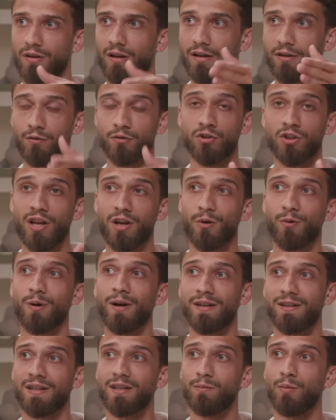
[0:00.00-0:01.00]
Like you're
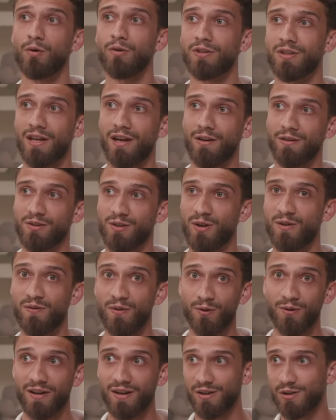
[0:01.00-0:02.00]
generating more sales. So if
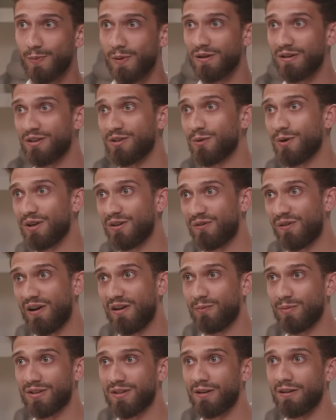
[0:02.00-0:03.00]
you're now spending
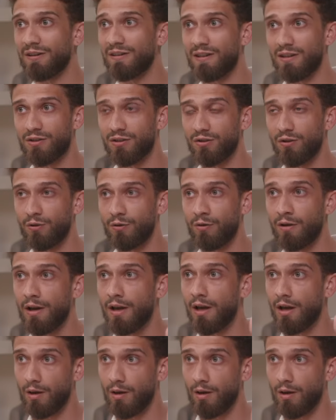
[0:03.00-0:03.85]
25% additional